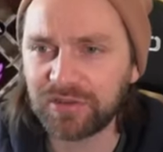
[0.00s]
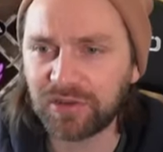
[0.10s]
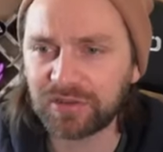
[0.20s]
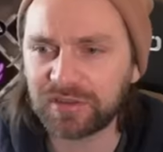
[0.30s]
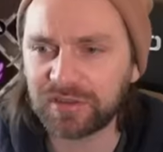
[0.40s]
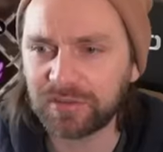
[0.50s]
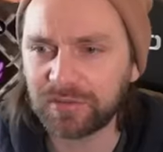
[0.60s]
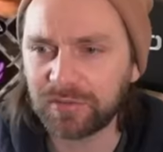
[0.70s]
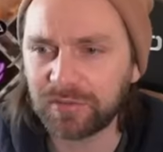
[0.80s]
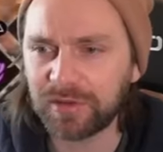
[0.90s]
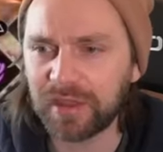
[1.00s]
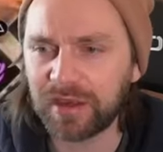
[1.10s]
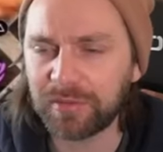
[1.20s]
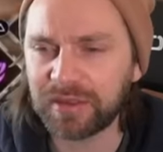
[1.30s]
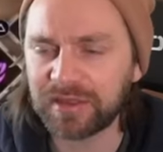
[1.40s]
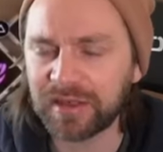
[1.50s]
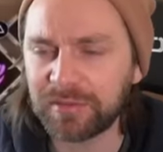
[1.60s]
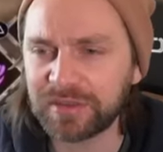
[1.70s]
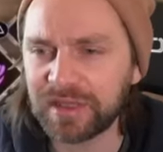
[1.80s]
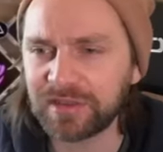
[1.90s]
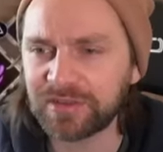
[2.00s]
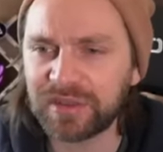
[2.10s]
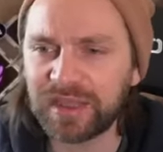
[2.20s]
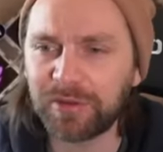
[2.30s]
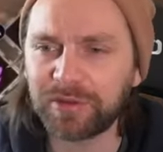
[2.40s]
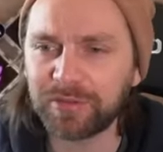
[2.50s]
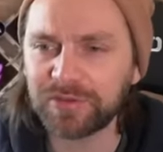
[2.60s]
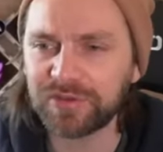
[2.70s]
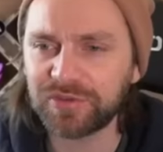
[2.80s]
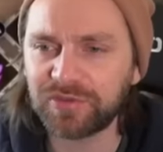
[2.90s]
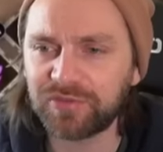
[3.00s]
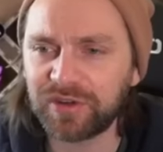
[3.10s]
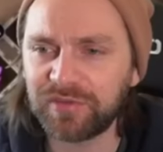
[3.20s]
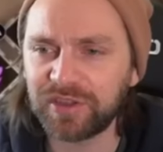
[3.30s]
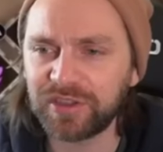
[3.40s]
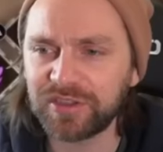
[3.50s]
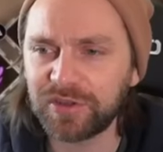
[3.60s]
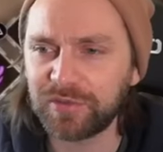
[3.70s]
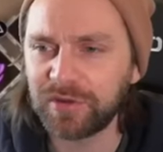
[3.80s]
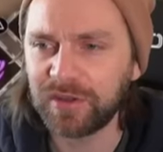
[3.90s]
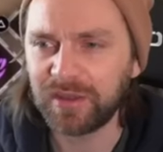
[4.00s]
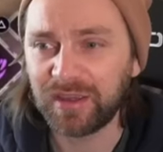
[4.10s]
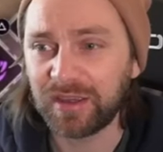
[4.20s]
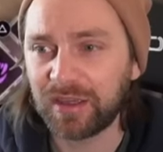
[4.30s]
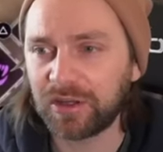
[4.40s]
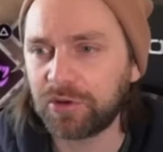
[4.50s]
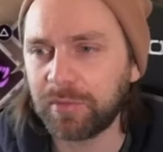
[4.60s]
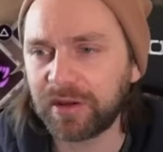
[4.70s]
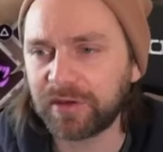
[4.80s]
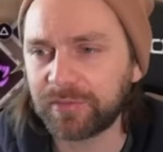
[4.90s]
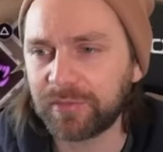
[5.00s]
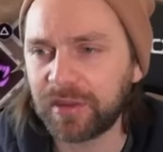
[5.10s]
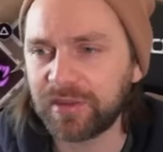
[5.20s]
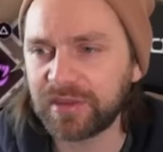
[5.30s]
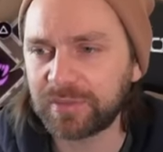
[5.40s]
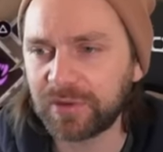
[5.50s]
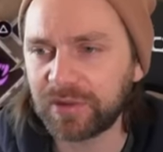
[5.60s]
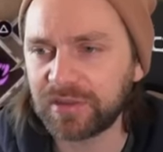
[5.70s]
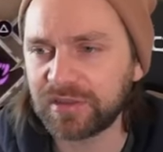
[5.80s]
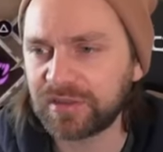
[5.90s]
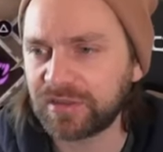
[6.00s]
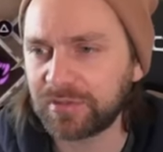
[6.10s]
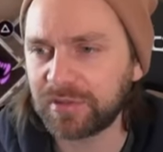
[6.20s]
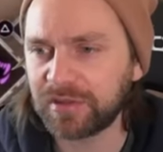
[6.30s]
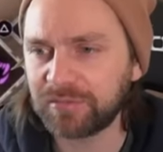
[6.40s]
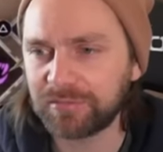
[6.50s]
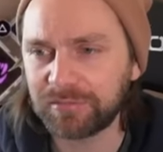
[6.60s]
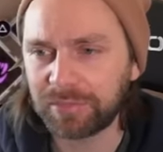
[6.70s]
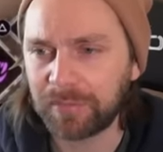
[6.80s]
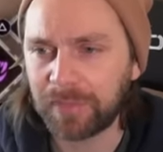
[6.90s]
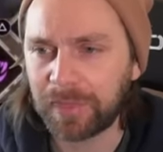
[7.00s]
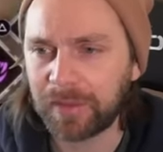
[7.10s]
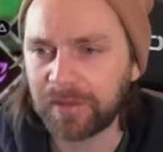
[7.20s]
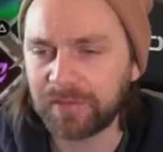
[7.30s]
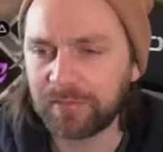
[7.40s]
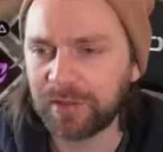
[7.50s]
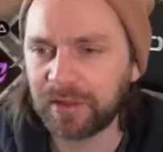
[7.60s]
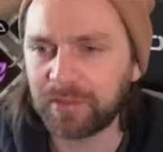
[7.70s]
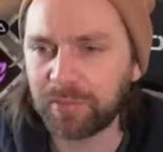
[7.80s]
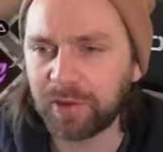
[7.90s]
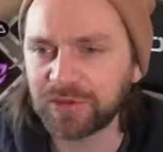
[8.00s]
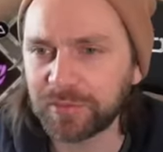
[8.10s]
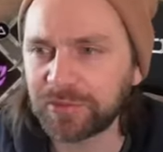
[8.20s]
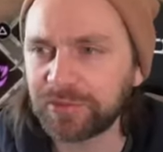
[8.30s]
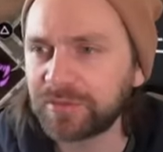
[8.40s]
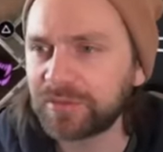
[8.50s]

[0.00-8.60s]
knocked one of the enemy, enemies down, so it now becomes three v two. And a comeback from, at this point is gonna be nine impossible.